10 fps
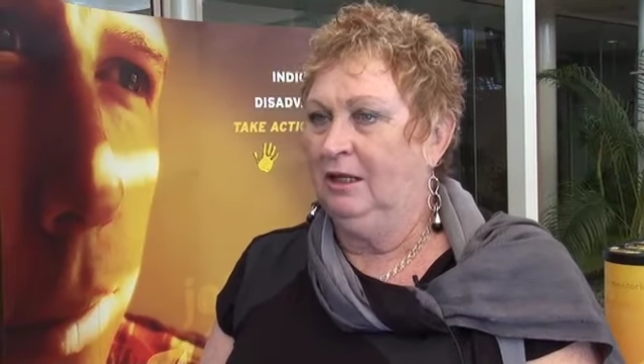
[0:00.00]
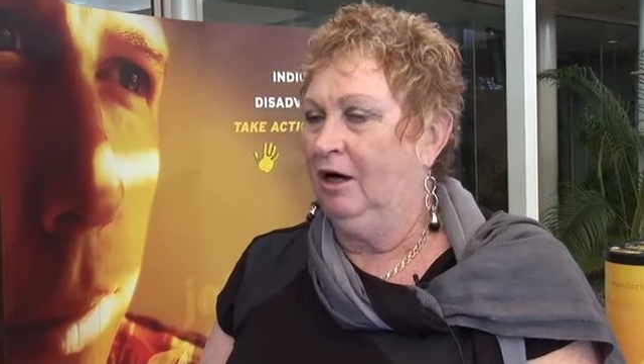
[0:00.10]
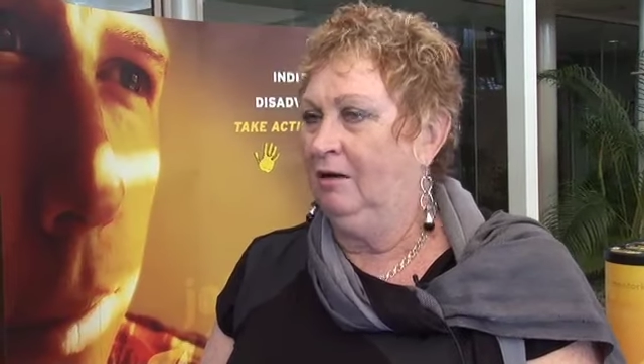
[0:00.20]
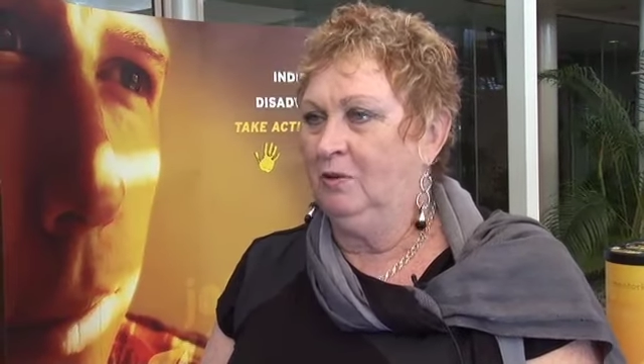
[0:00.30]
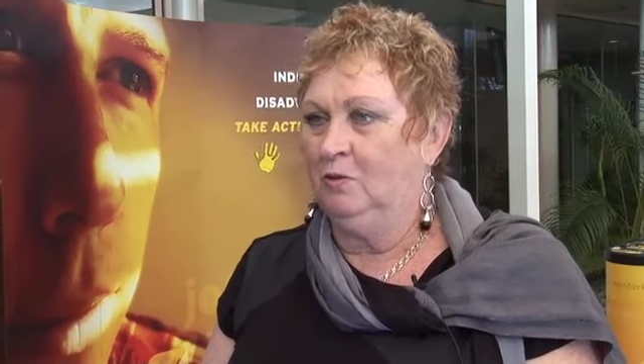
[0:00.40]

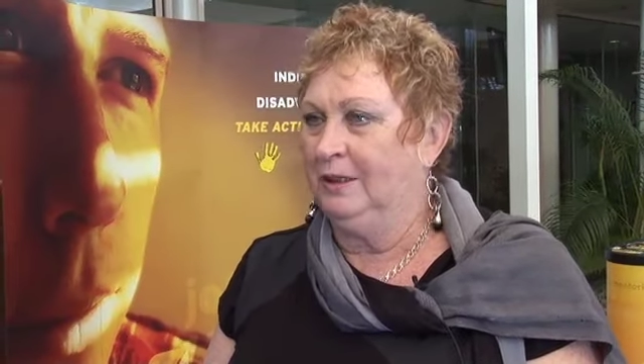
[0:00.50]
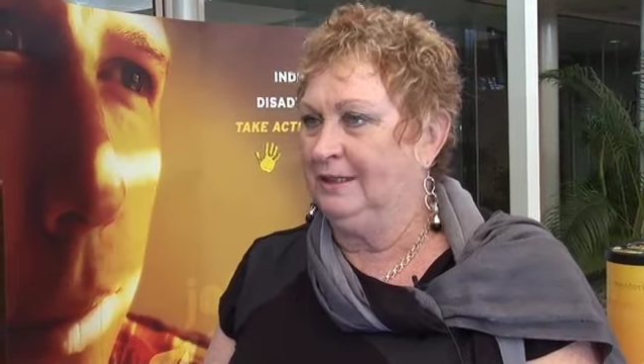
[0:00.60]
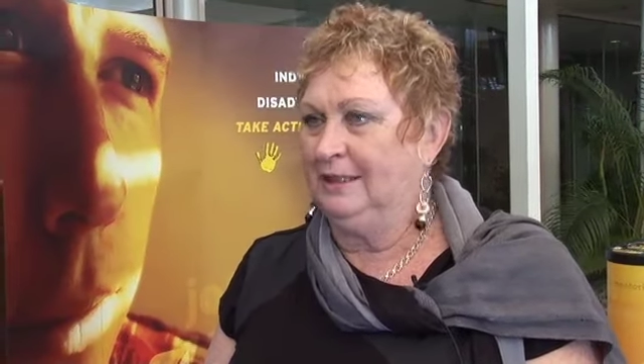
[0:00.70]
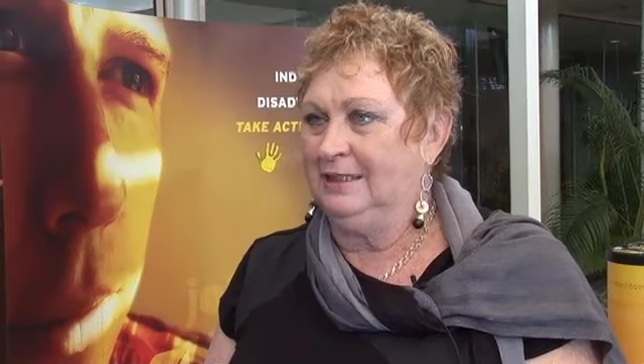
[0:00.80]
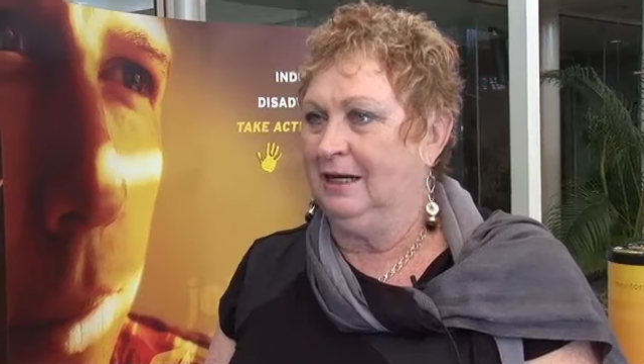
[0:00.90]
I'm
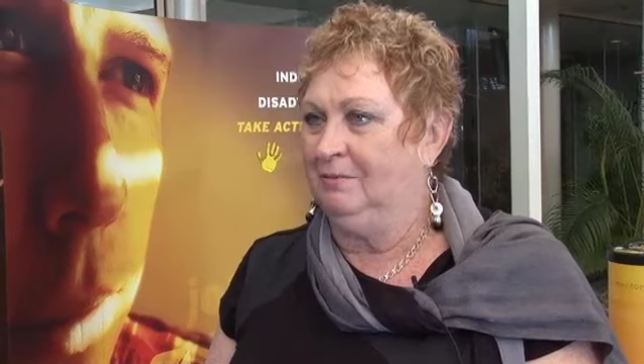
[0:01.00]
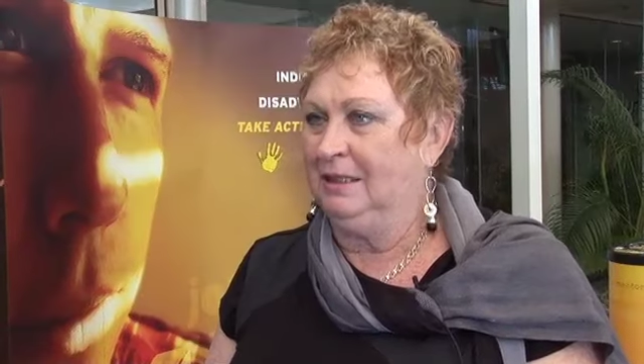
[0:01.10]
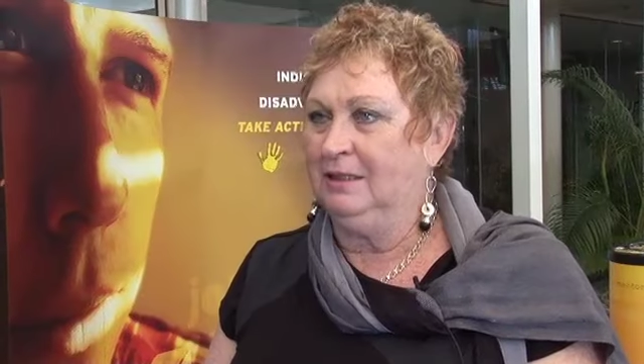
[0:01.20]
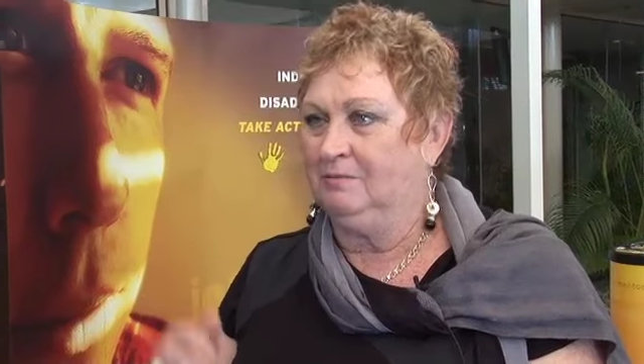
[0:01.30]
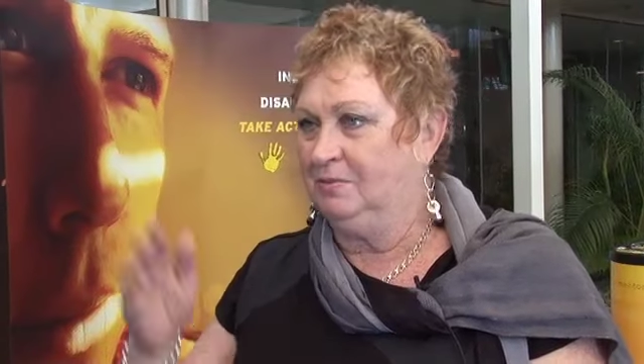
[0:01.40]
always the
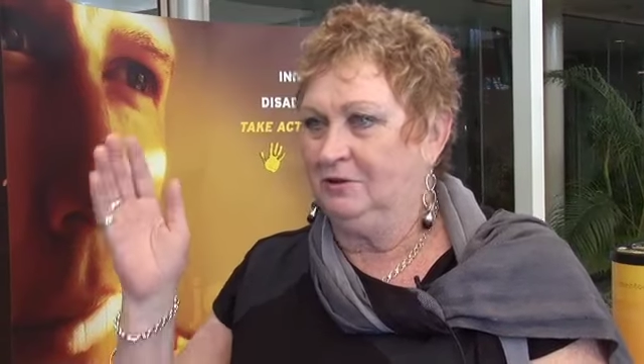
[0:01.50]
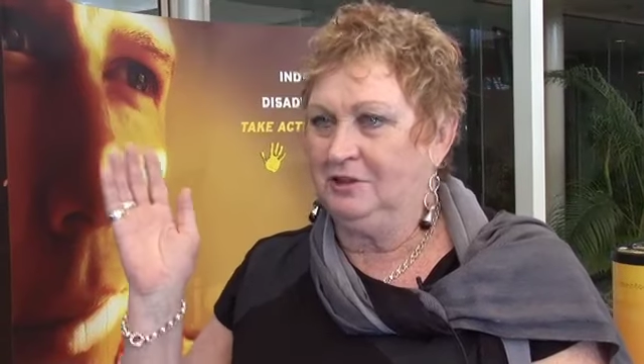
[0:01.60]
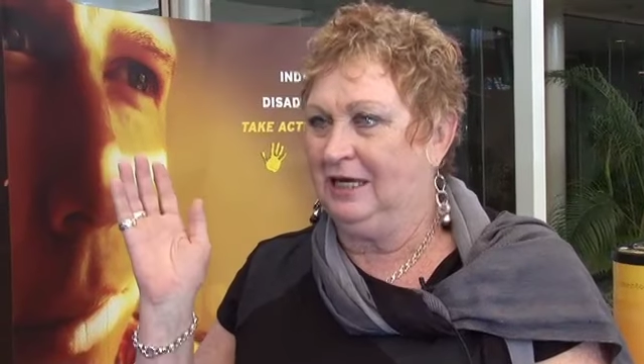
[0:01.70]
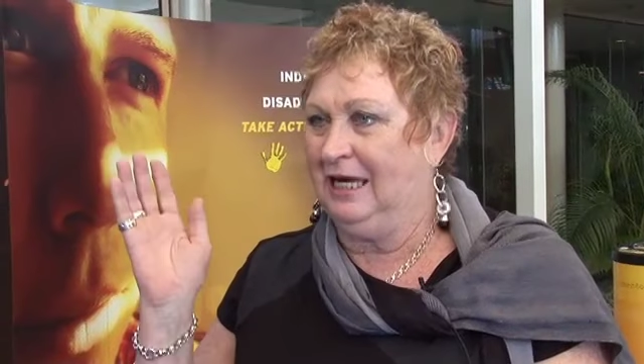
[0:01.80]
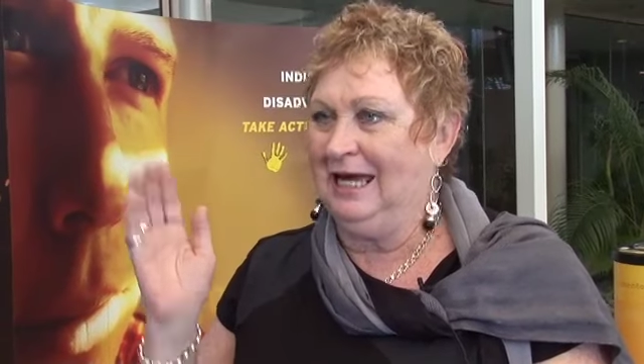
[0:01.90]
dummy that puts
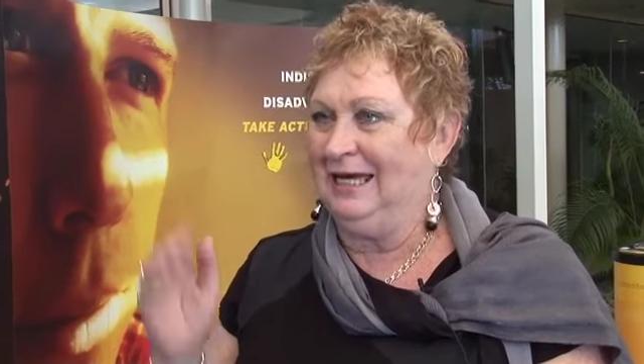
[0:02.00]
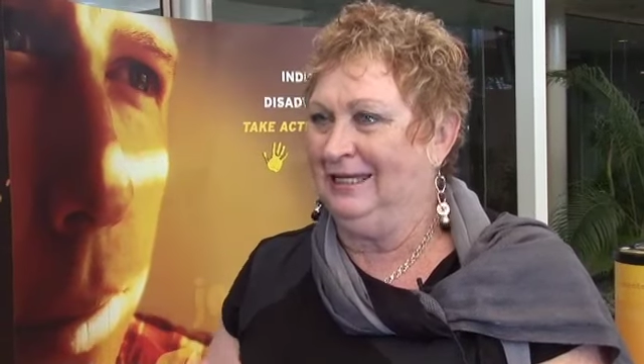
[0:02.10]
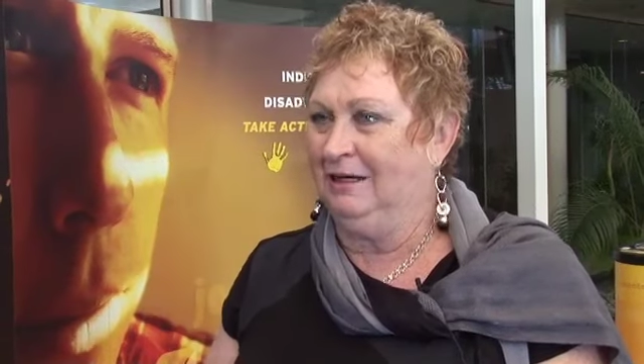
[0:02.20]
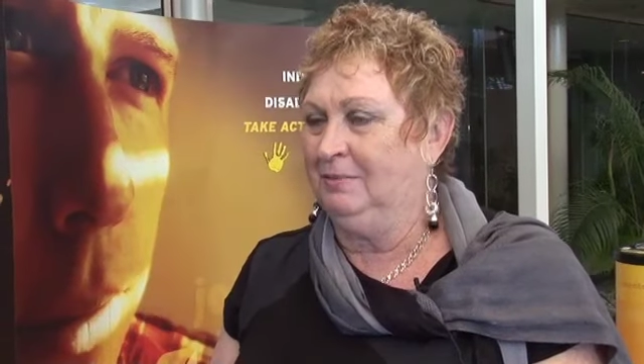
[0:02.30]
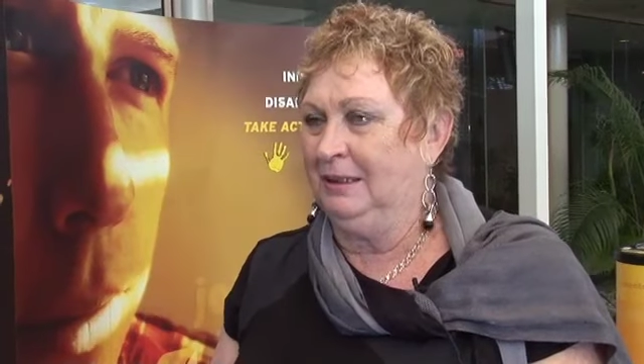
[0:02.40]
their hand
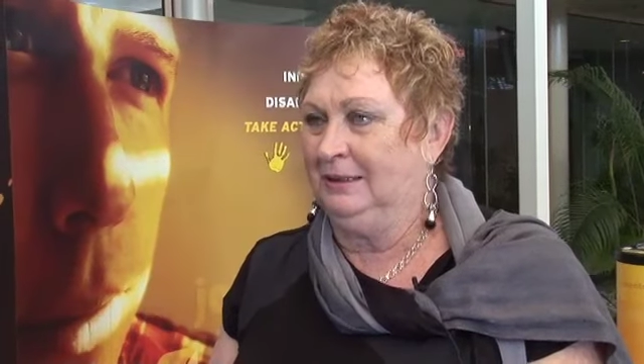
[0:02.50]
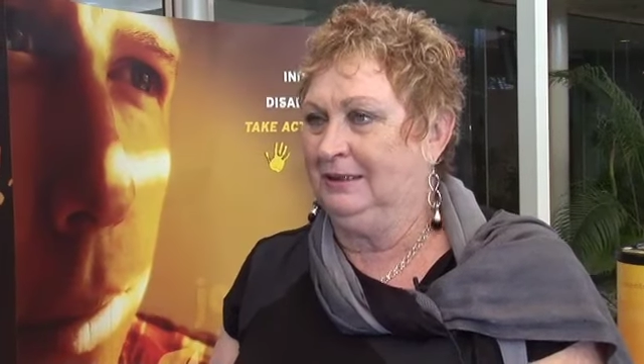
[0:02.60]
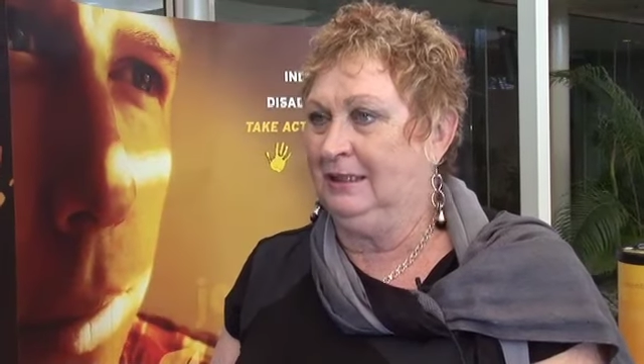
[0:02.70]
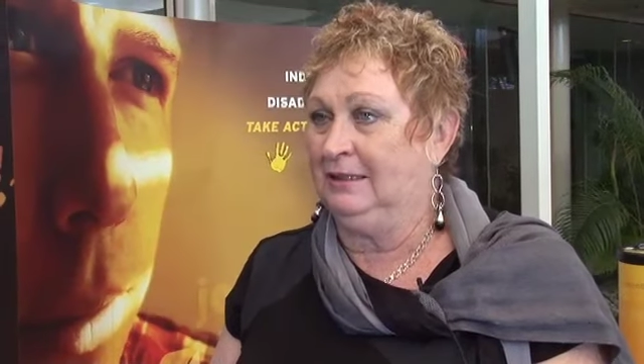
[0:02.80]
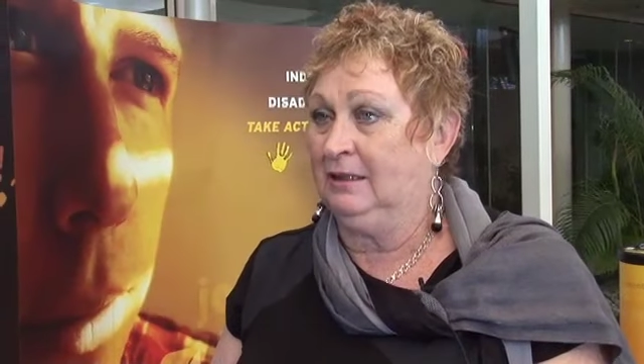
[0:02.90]
up and
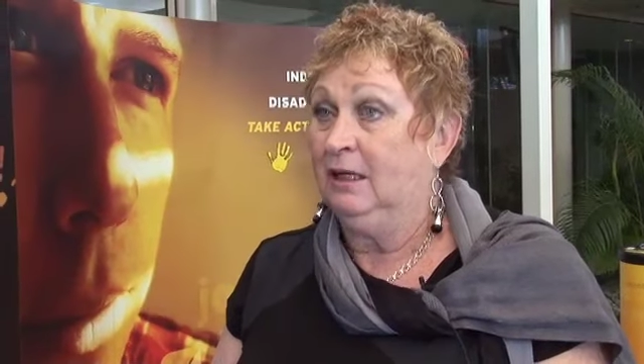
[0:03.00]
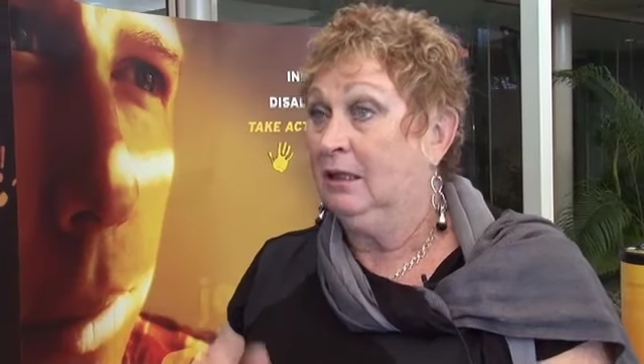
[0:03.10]
says,